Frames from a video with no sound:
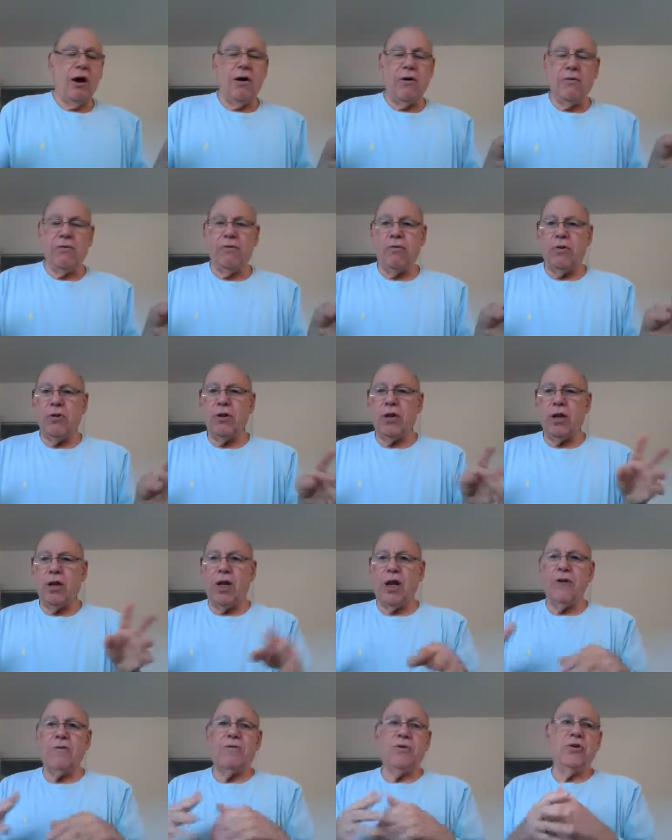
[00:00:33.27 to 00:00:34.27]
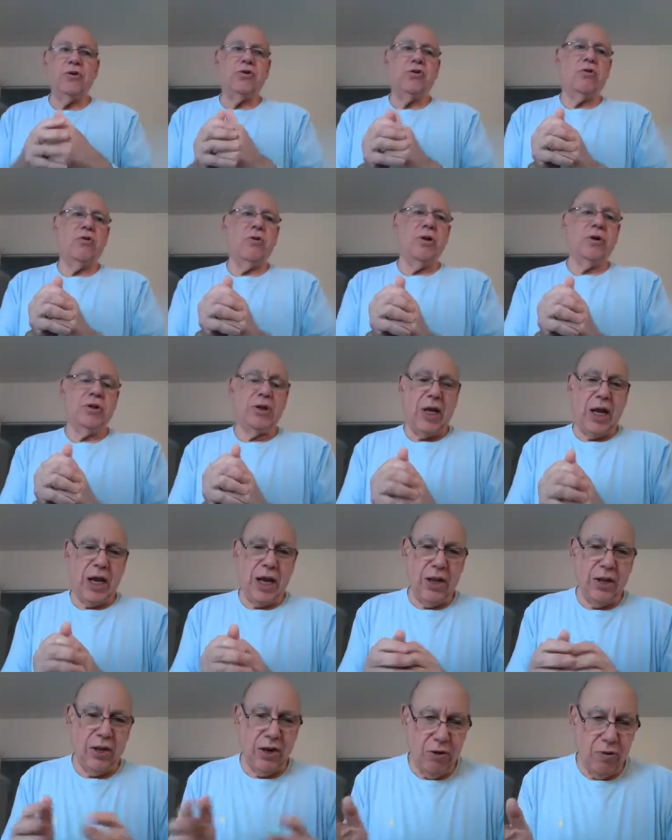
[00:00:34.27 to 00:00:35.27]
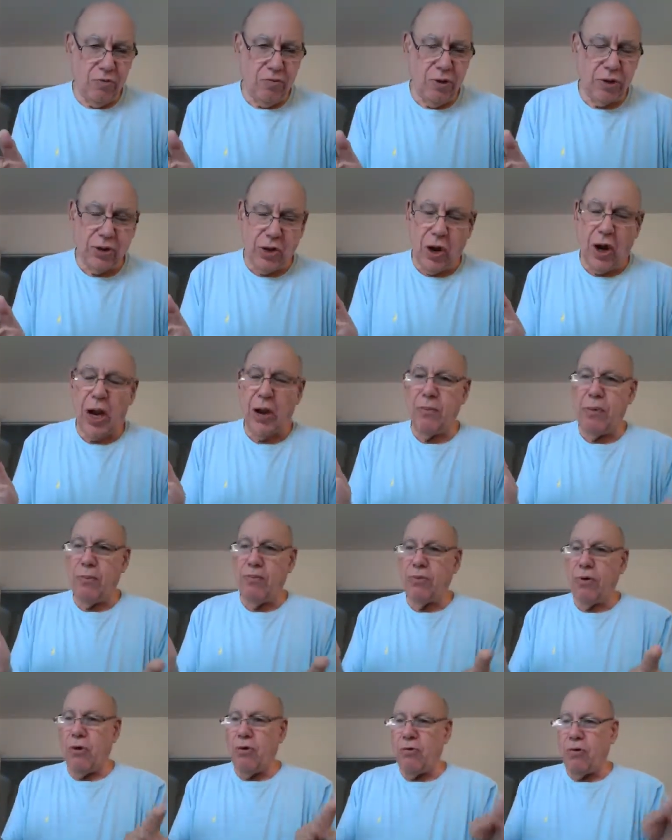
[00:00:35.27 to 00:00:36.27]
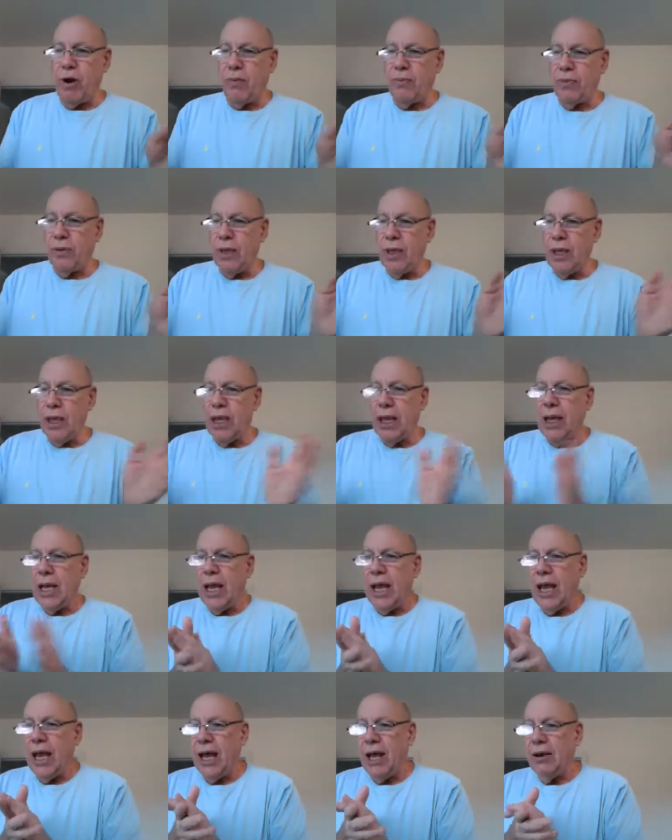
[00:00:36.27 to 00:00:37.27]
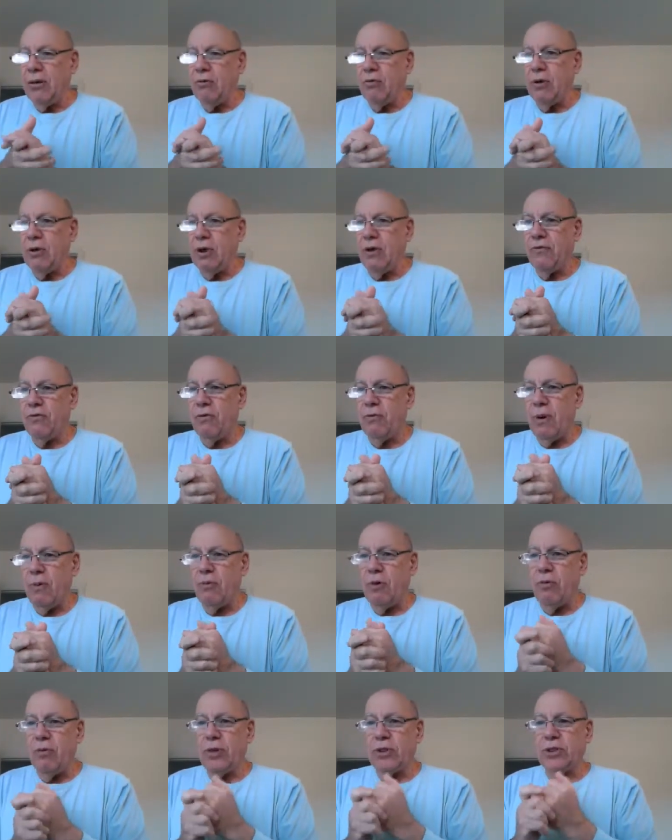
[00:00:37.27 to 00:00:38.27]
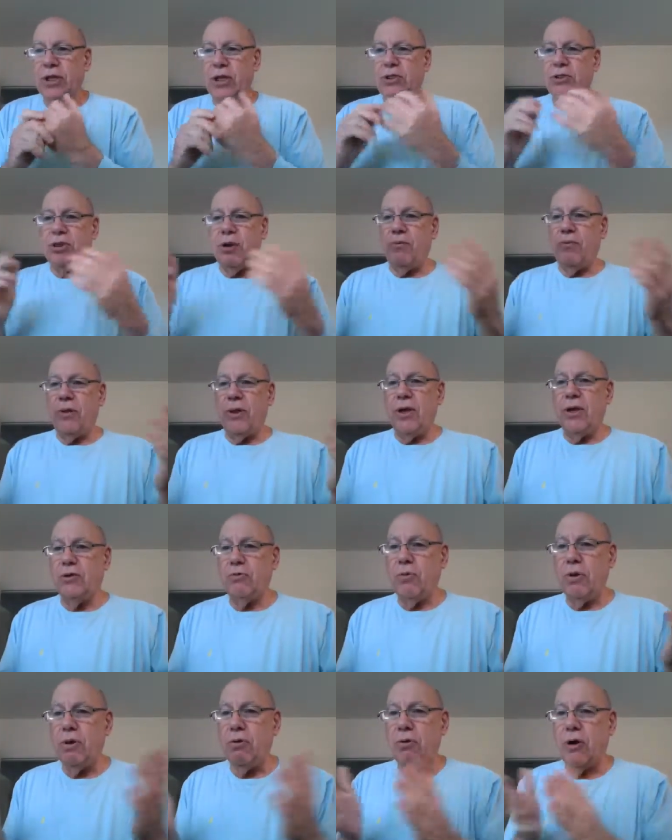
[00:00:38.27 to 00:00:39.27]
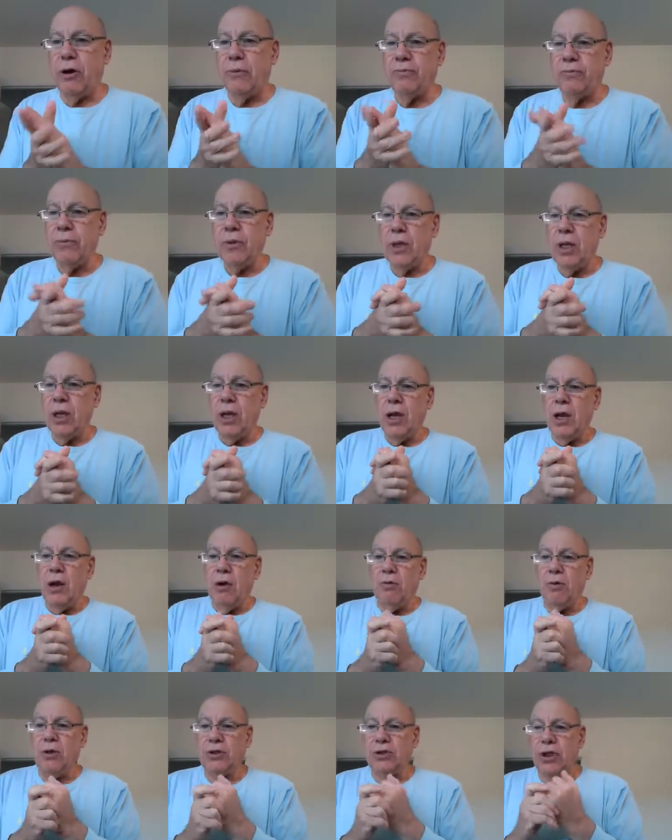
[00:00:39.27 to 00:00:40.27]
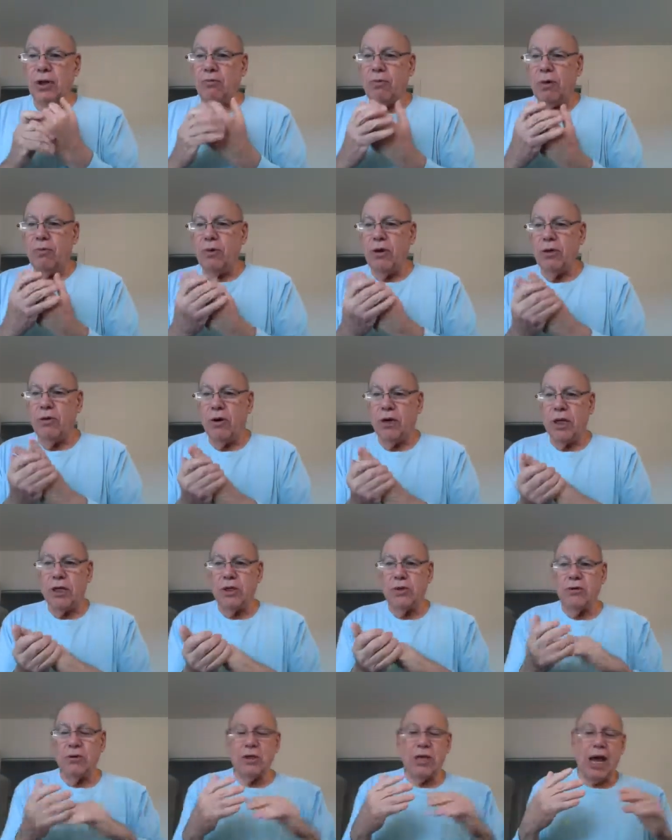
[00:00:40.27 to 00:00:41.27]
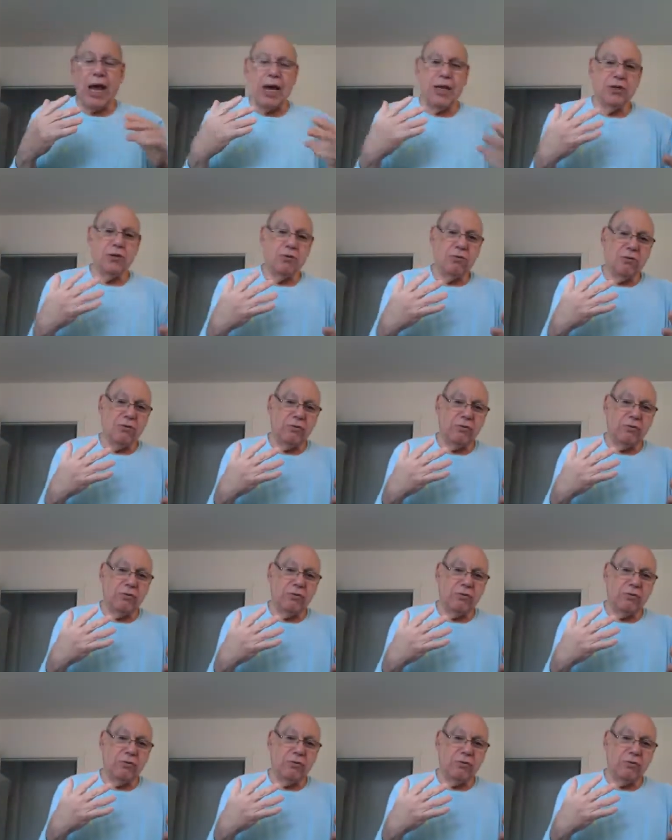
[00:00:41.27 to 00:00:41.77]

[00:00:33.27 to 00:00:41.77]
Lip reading: for the life insurance and the retirement program. And if you remember, we said some things. We said we would look at your tax